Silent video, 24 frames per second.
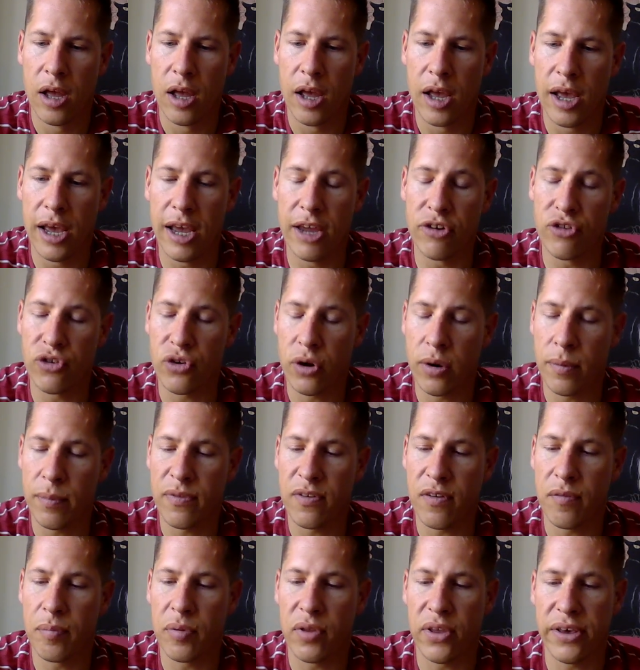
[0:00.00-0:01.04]
In terms
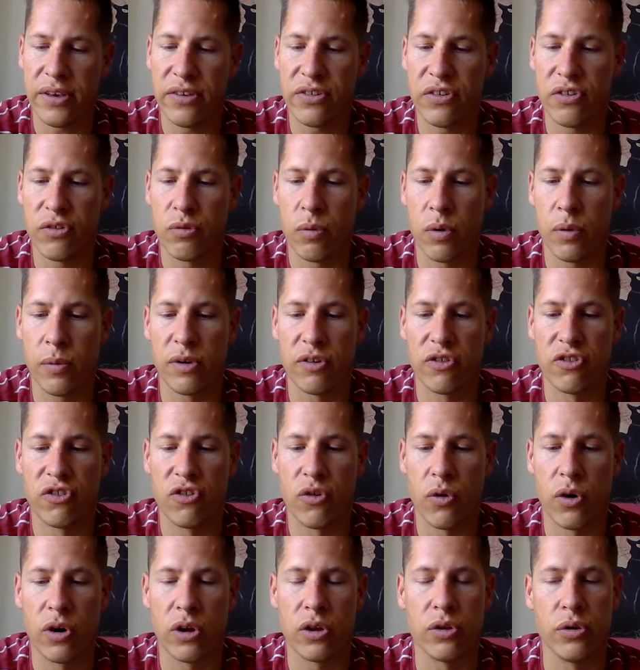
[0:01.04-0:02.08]
of places where we
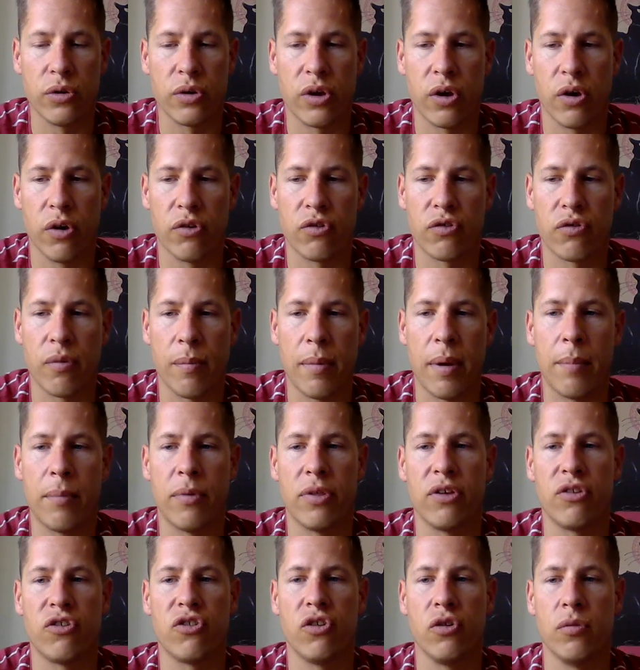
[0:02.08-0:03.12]
store glucose, remember
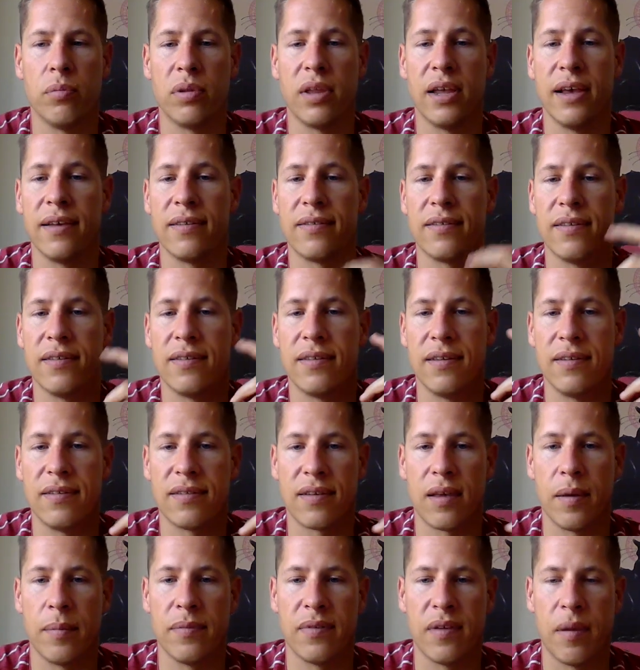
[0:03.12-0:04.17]
the two places this
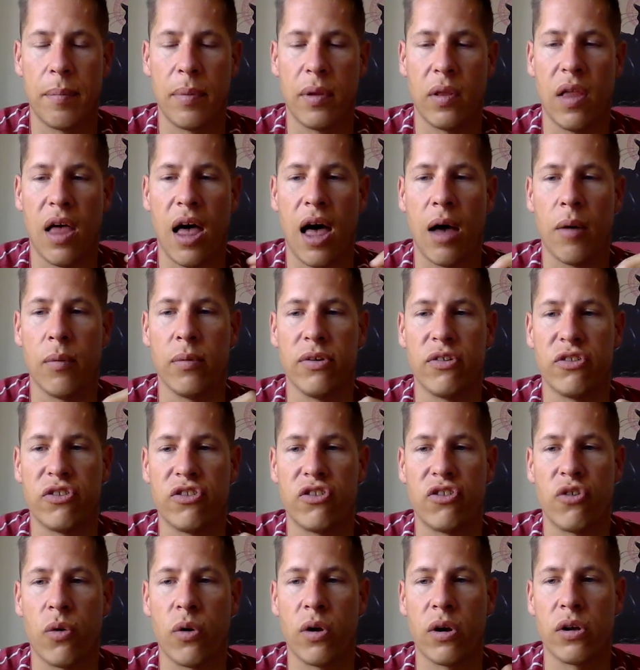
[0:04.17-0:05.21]
comes up a lot. We
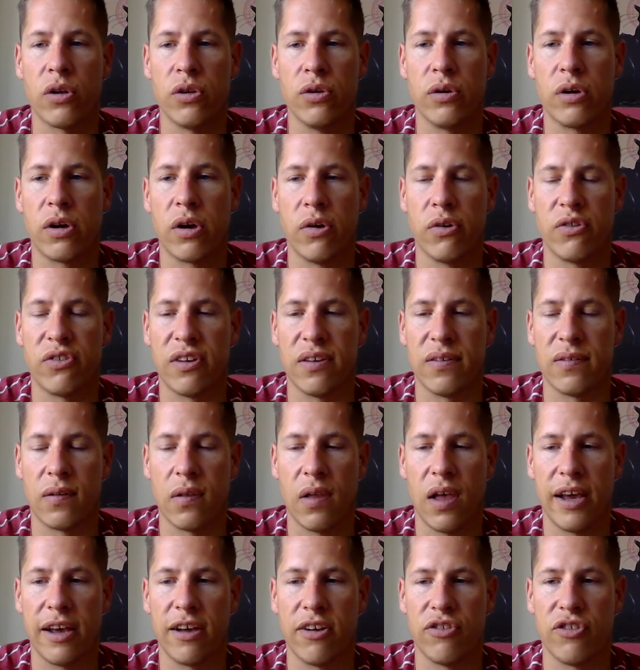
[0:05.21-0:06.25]
store glucose as
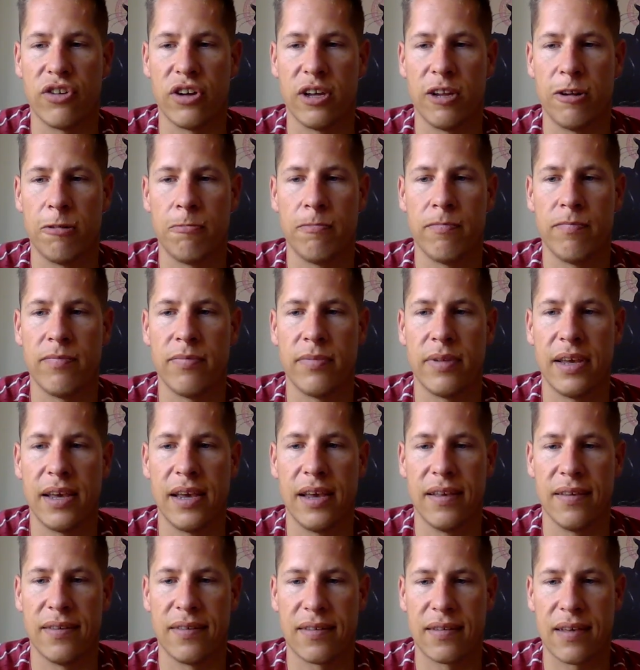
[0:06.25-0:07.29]
glycogen
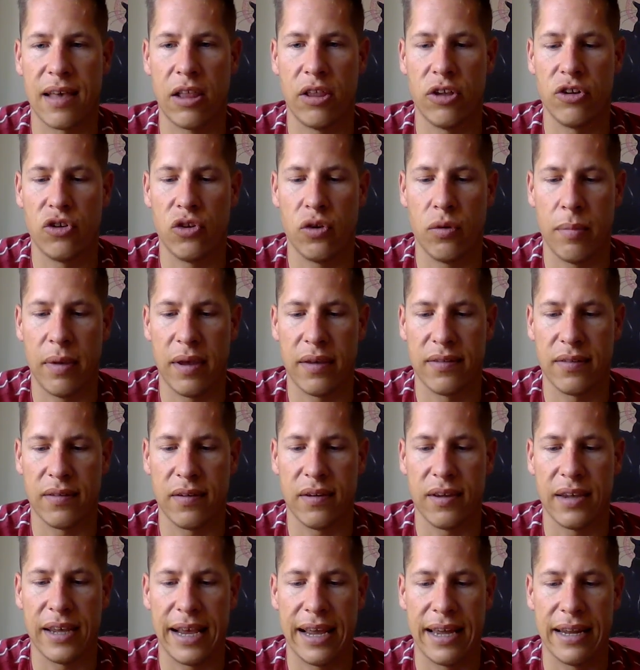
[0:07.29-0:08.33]
in skeletal
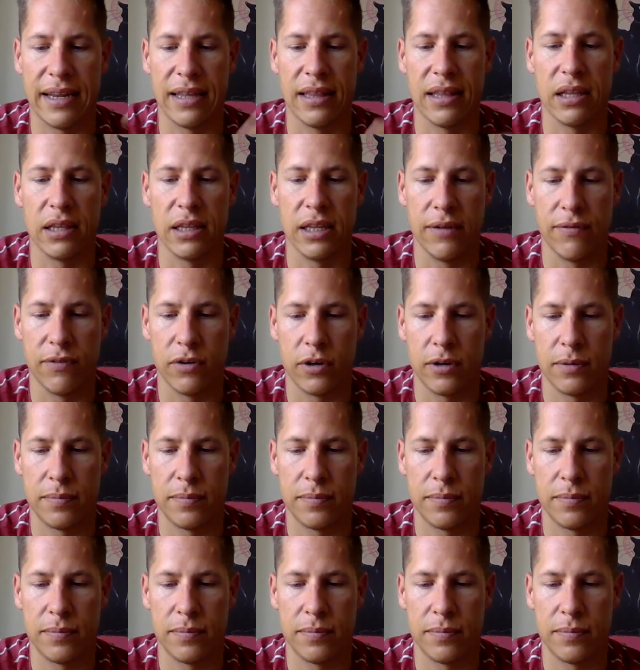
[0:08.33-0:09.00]
muscle and in the liver.